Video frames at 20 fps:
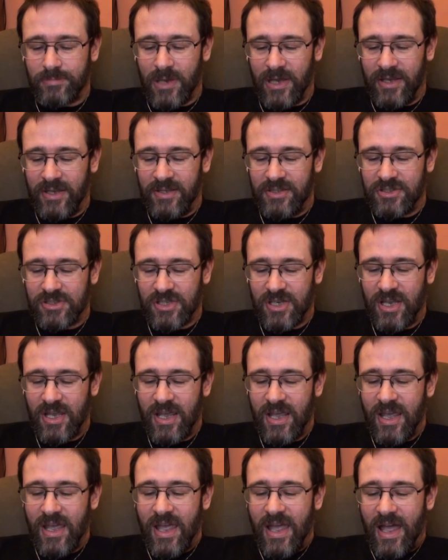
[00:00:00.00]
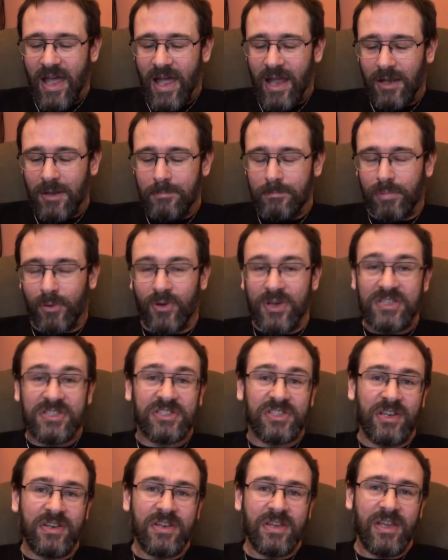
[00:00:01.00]
page. Alan
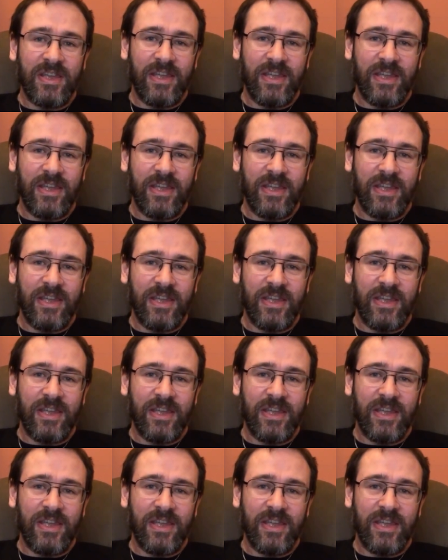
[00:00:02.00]
Boiston,